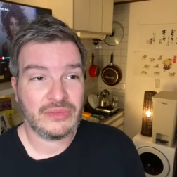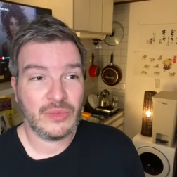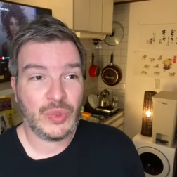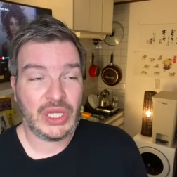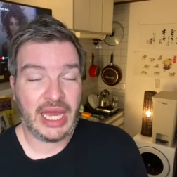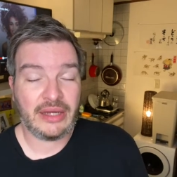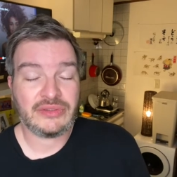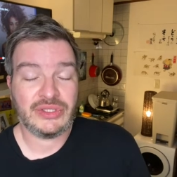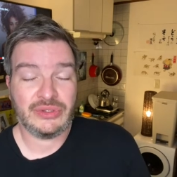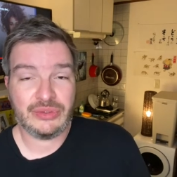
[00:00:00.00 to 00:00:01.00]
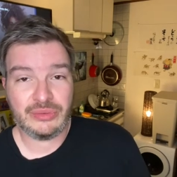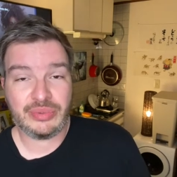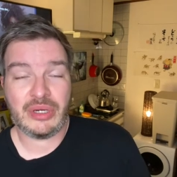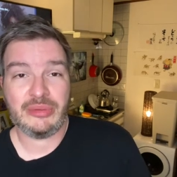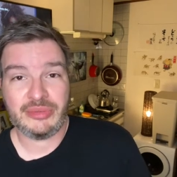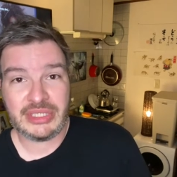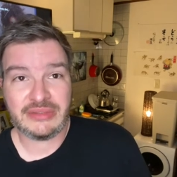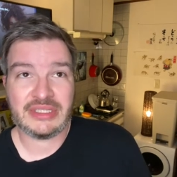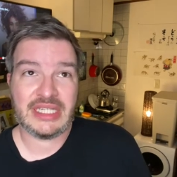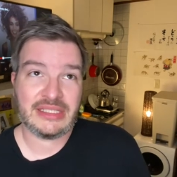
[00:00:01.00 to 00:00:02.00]
will have to probably
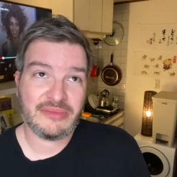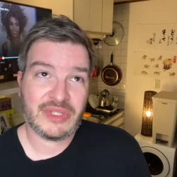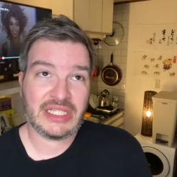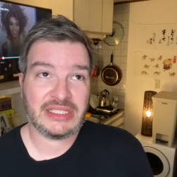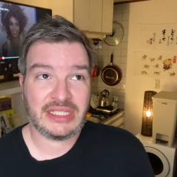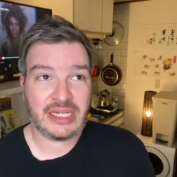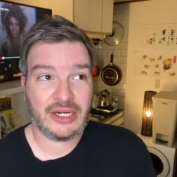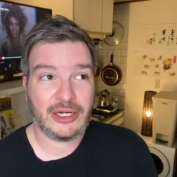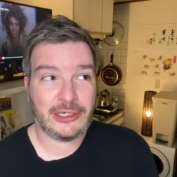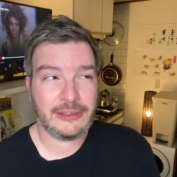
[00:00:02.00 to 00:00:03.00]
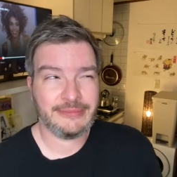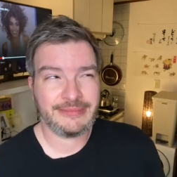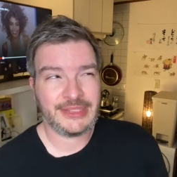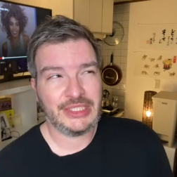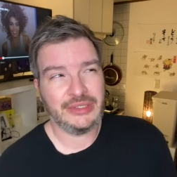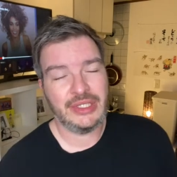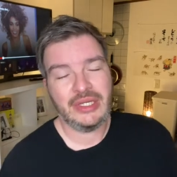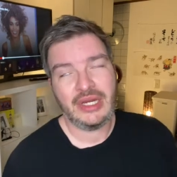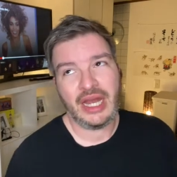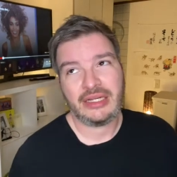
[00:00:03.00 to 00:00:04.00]
say some things that are
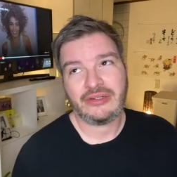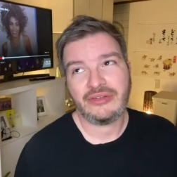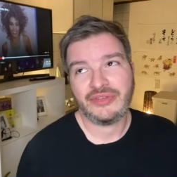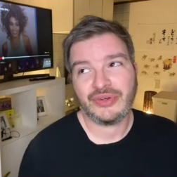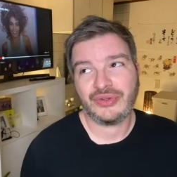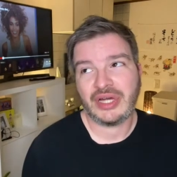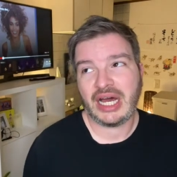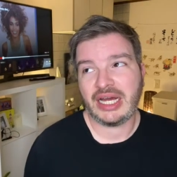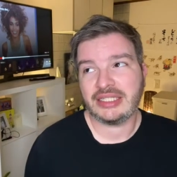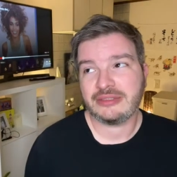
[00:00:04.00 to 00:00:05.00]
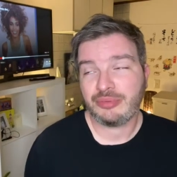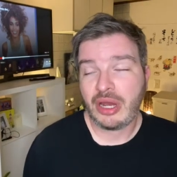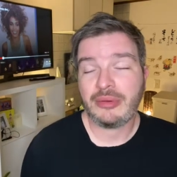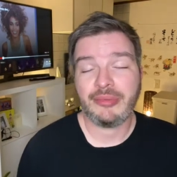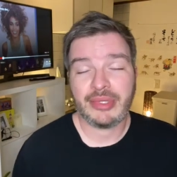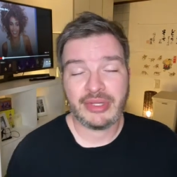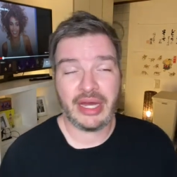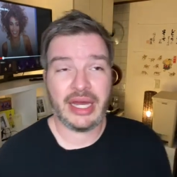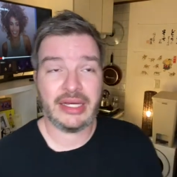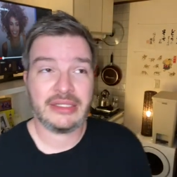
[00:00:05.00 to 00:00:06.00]
I don't know if they're lies. Probably
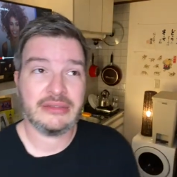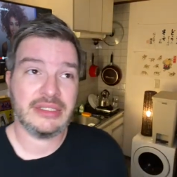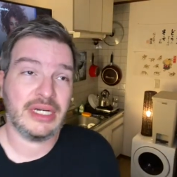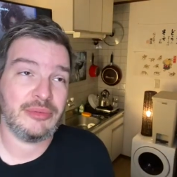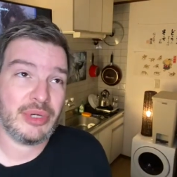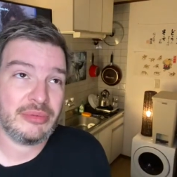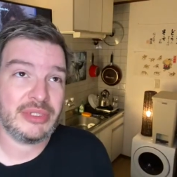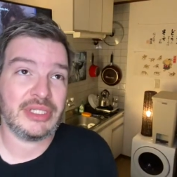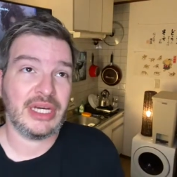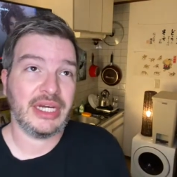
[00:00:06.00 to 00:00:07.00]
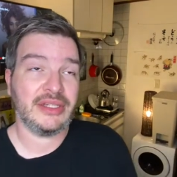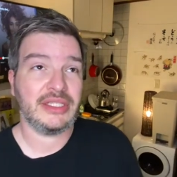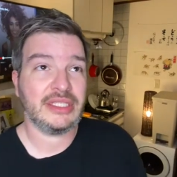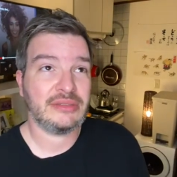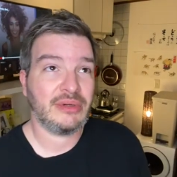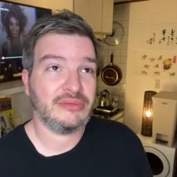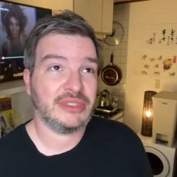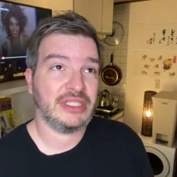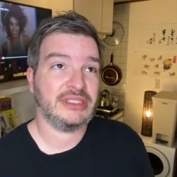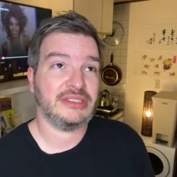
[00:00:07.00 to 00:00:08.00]
lie. Yeah, probably lie. I think that's probably
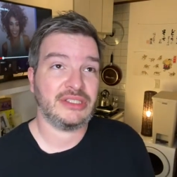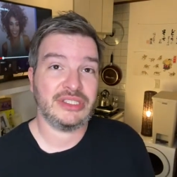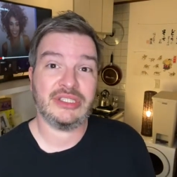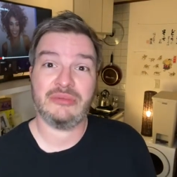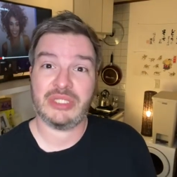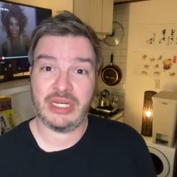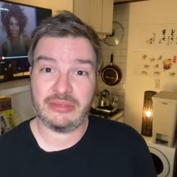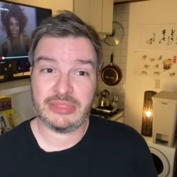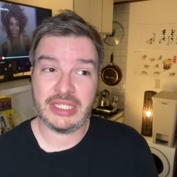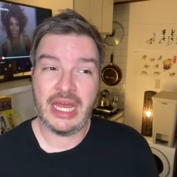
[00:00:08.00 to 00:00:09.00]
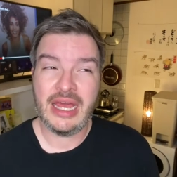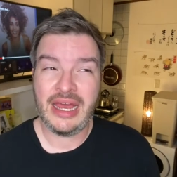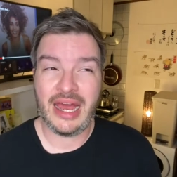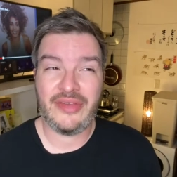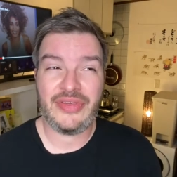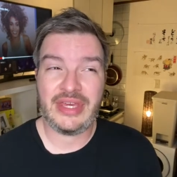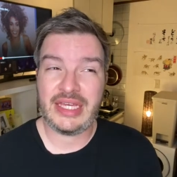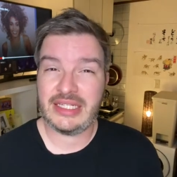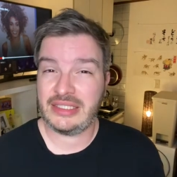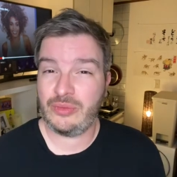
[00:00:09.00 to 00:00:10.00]
necessary sometimes. I think he
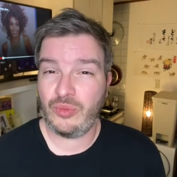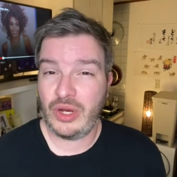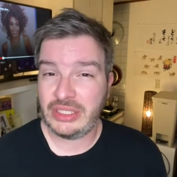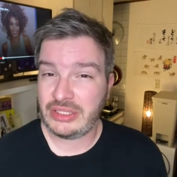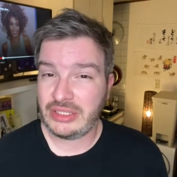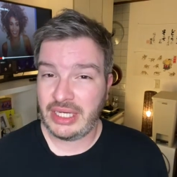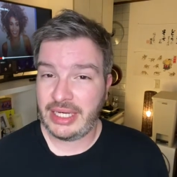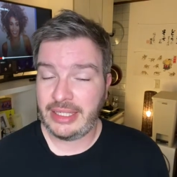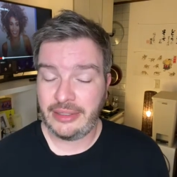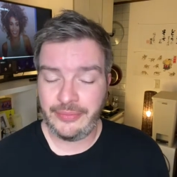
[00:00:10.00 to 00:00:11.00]
doesn't want to lie.